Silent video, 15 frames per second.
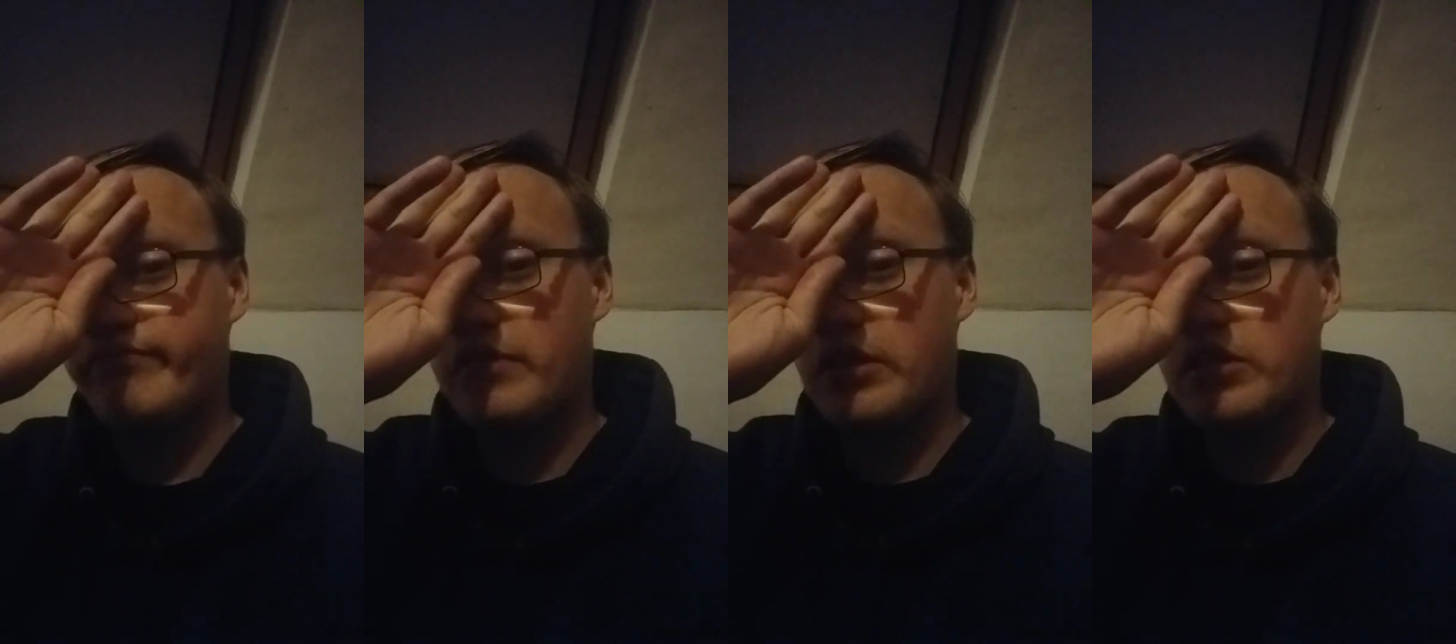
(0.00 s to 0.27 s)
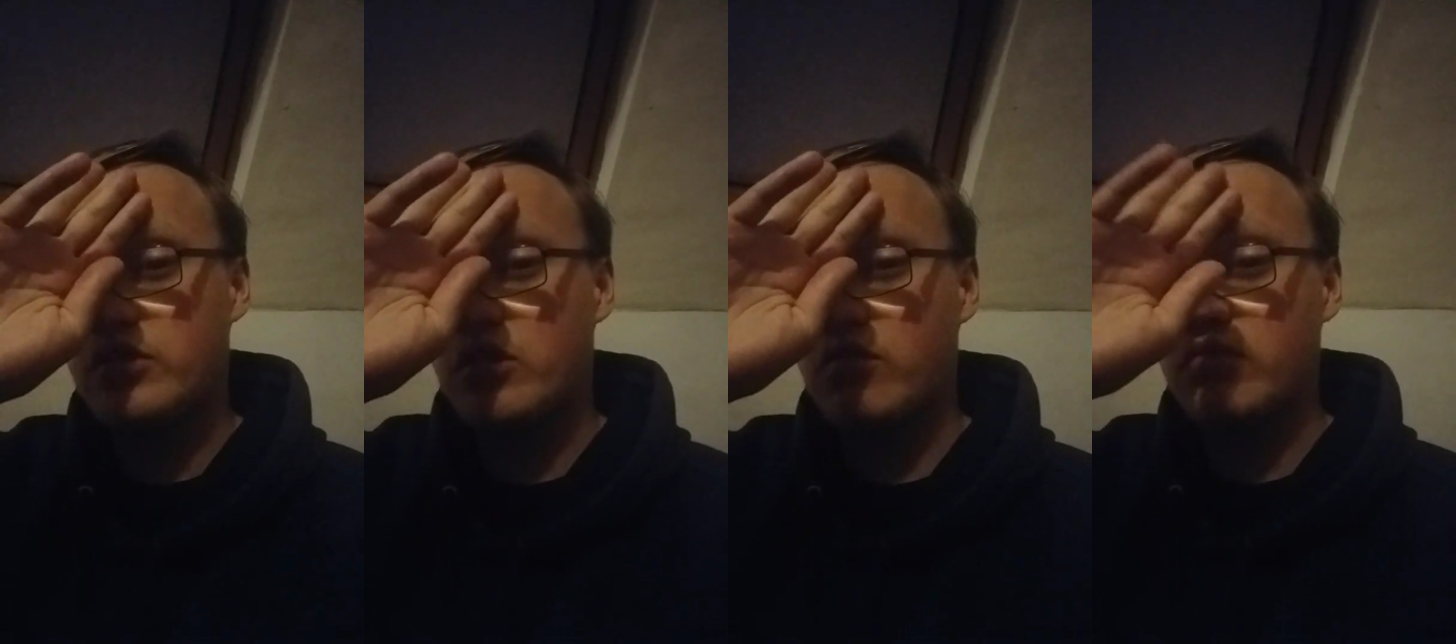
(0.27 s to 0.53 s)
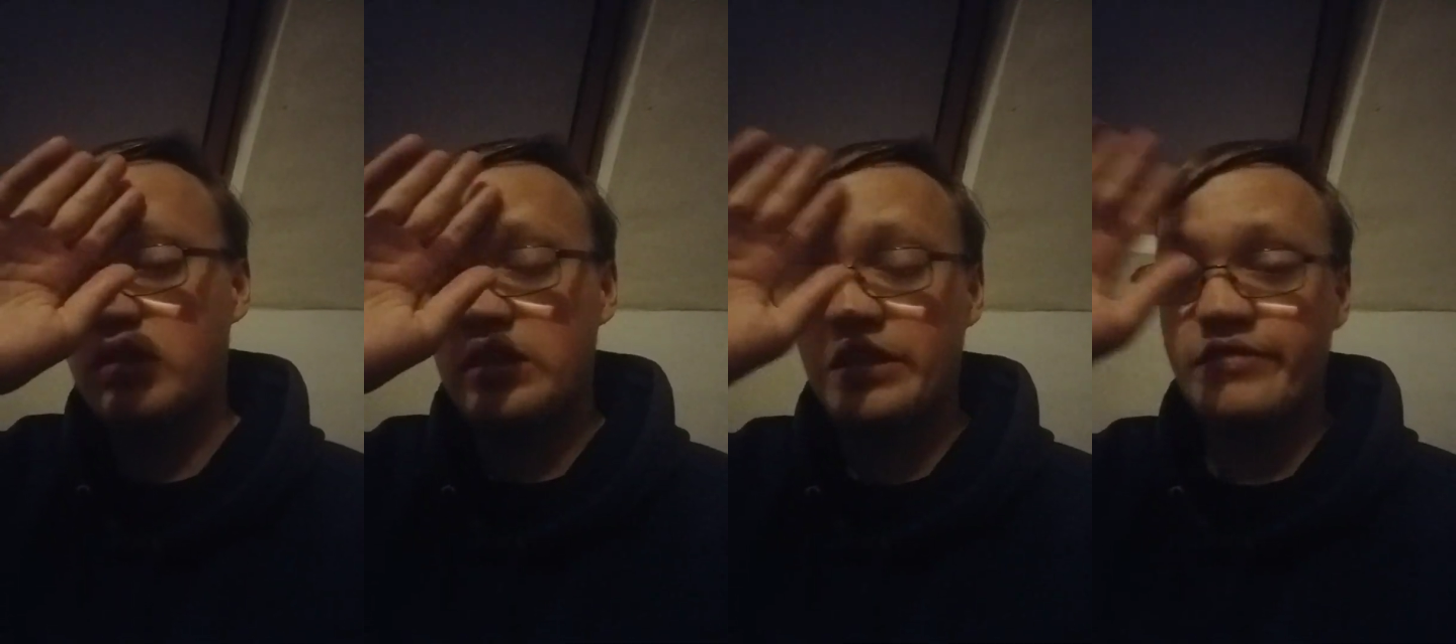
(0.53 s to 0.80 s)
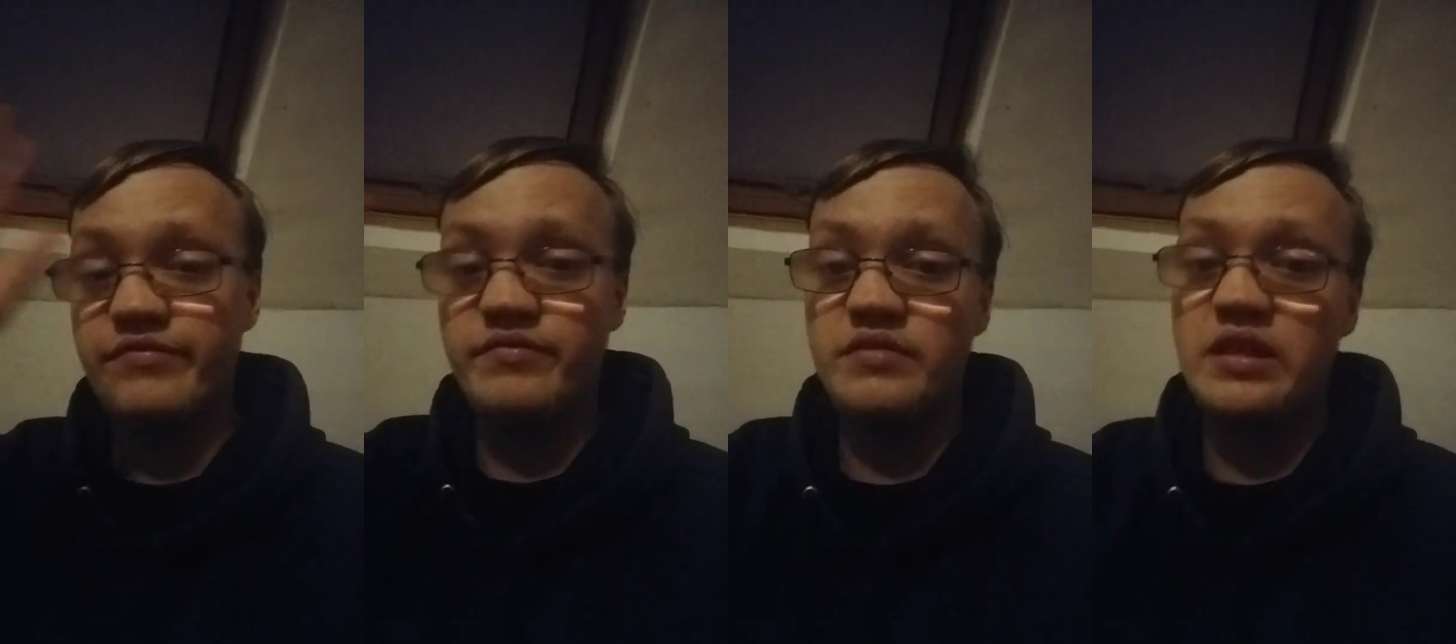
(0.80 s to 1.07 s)
a totally
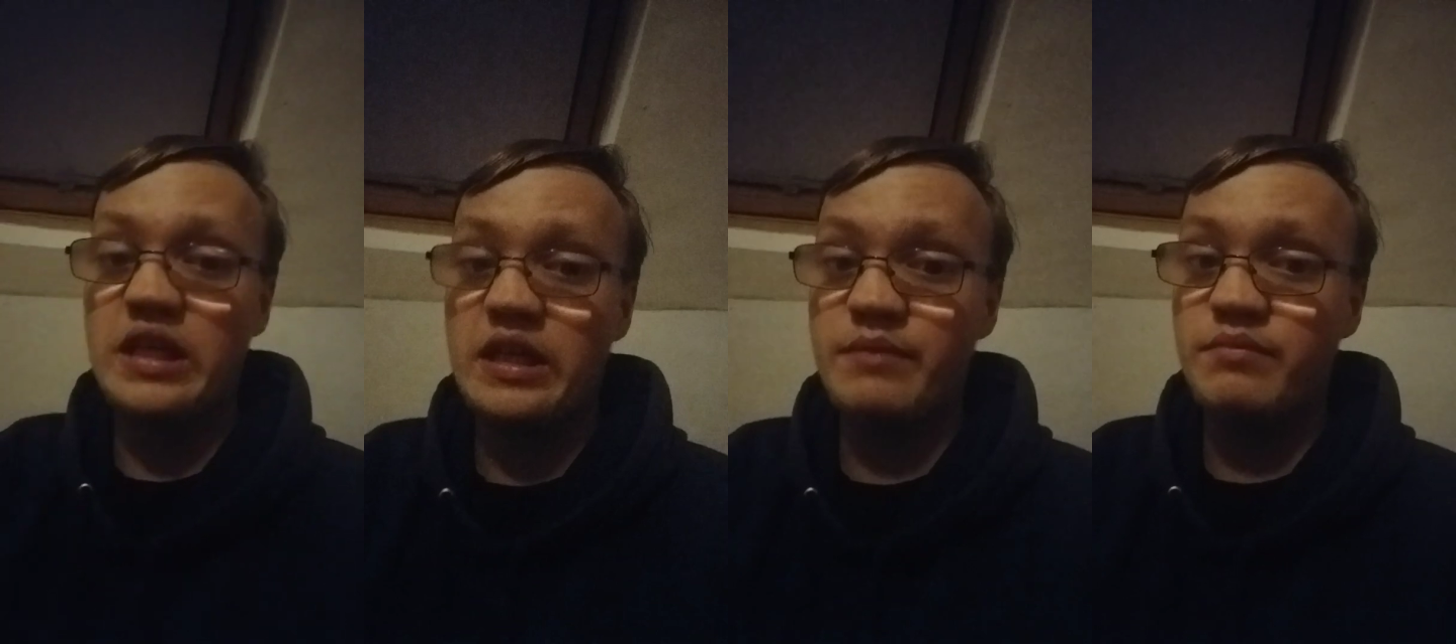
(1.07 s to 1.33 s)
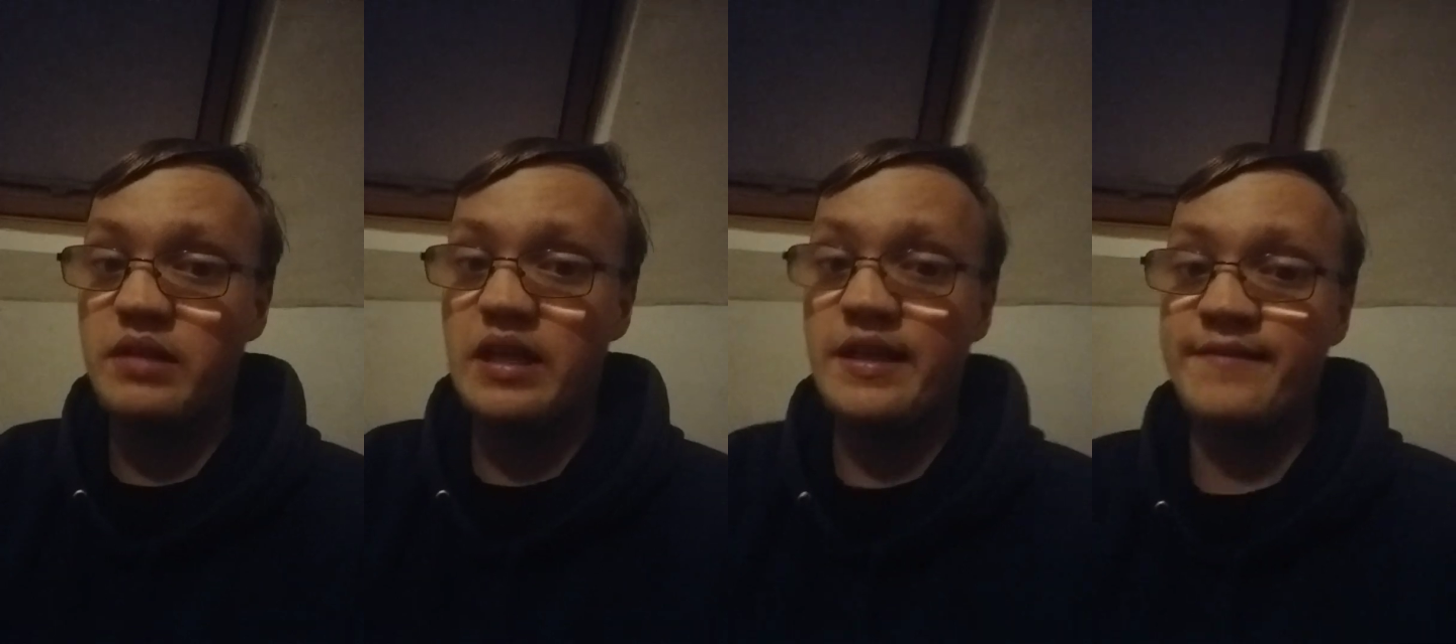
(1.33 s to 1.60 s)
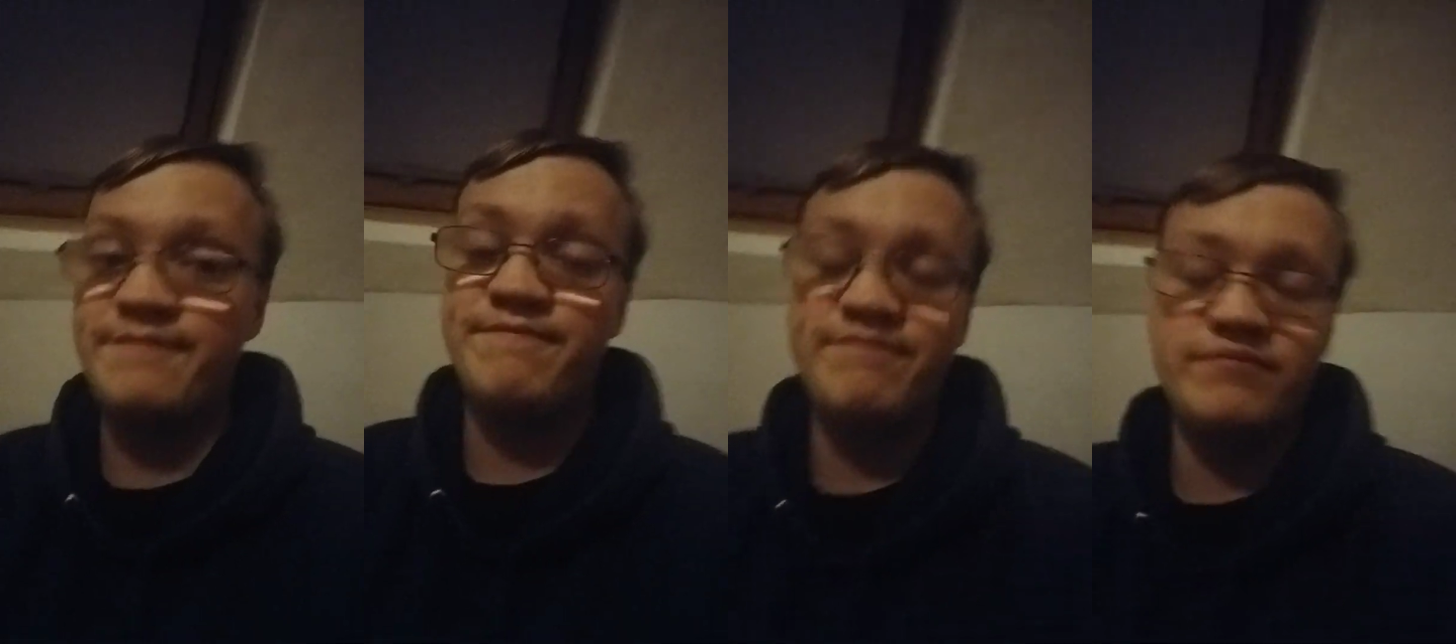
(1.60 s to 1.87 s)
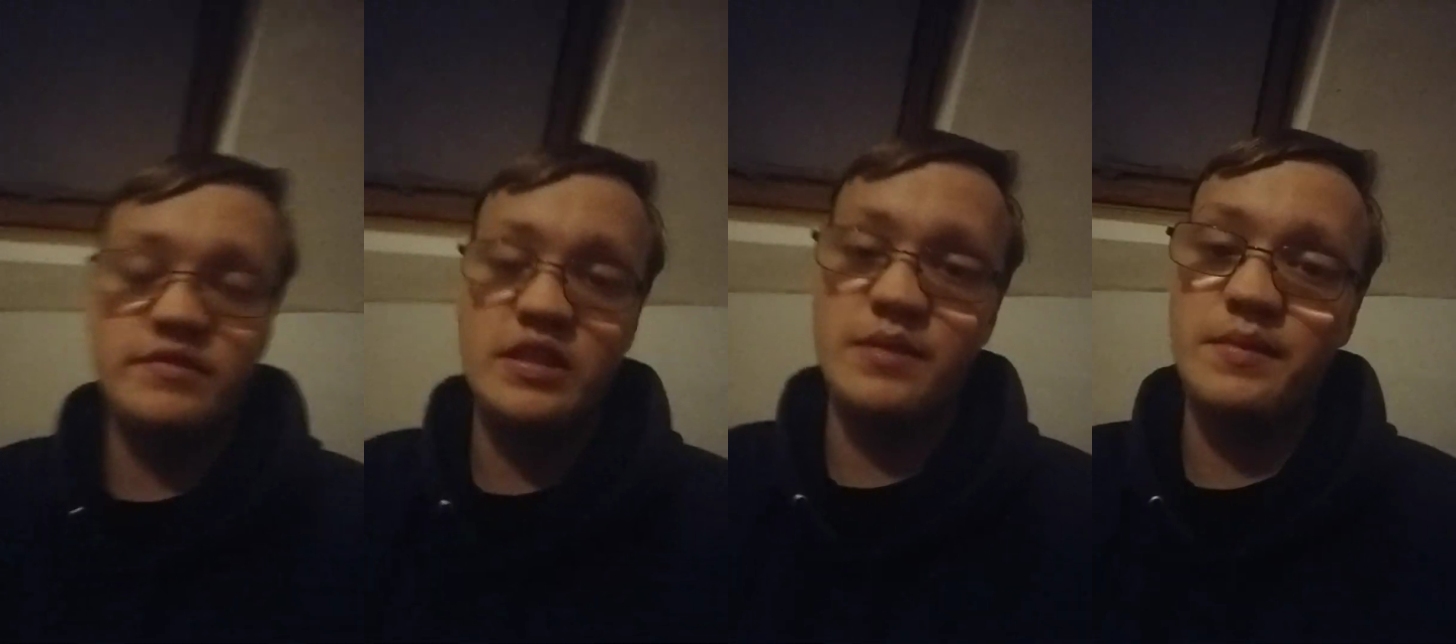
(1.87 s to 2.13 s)
different game plan
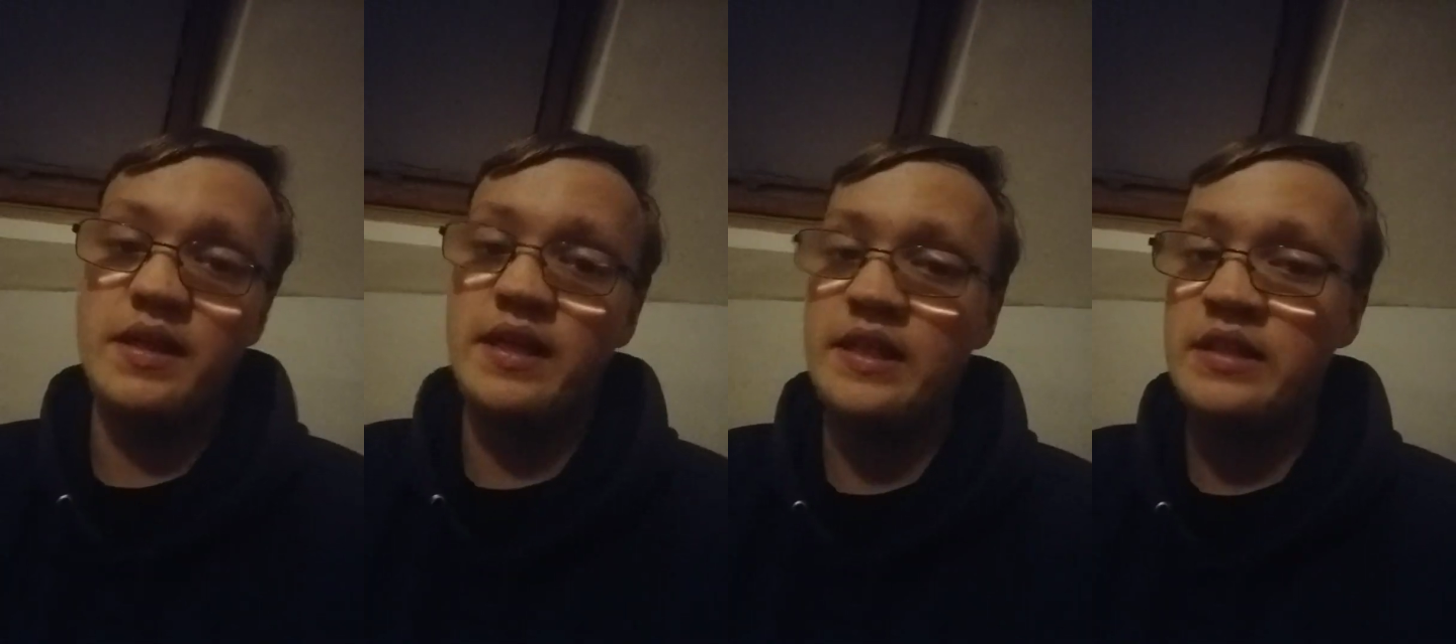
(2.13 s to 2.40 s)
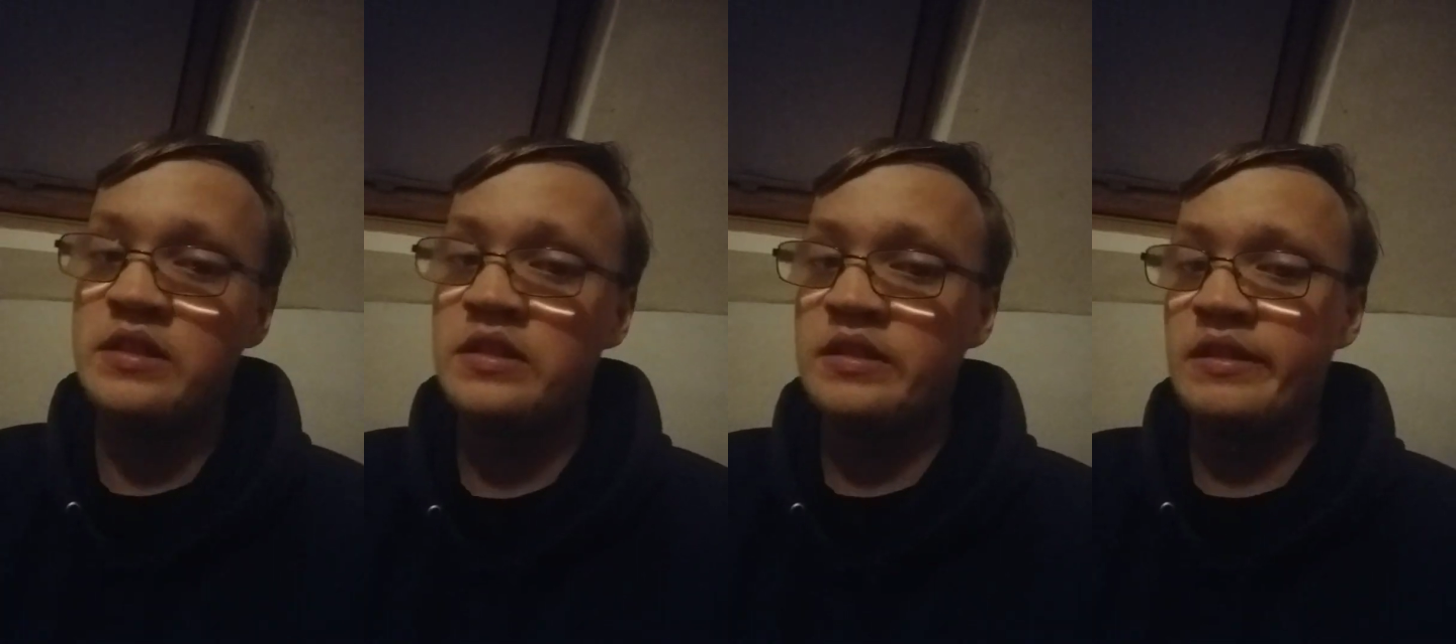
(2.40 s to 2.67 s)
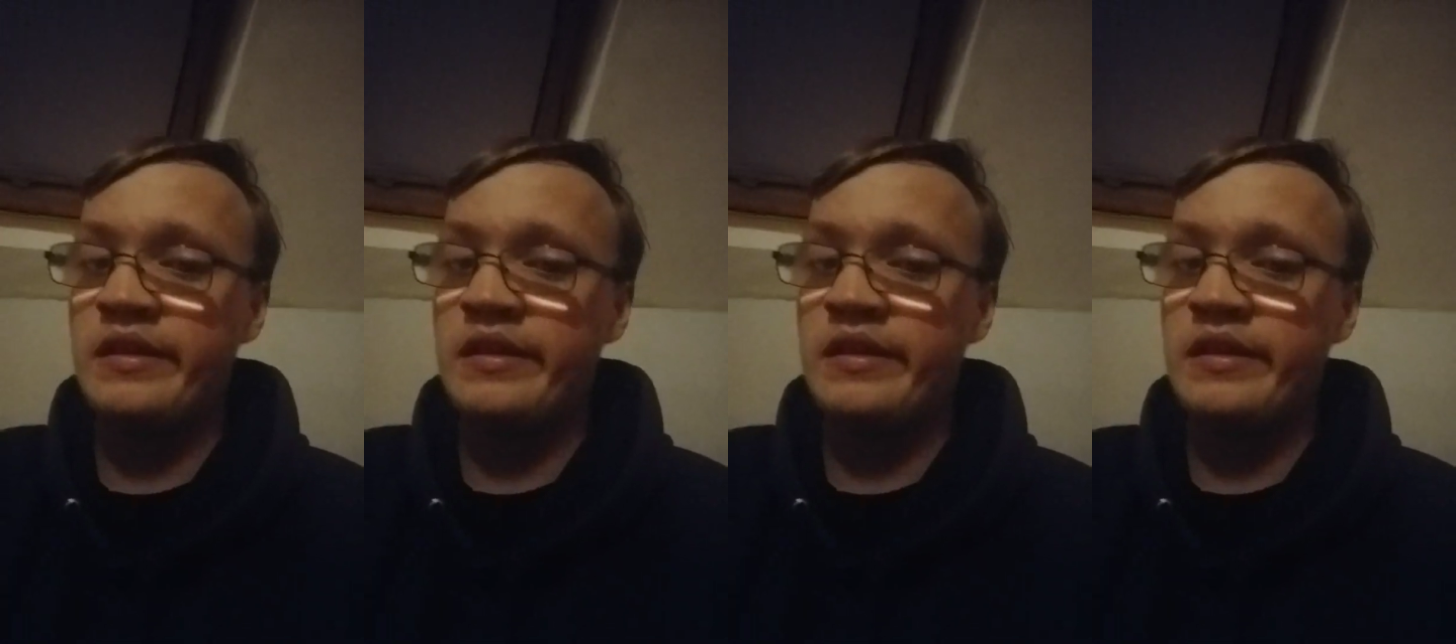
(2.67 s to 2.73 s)
to me.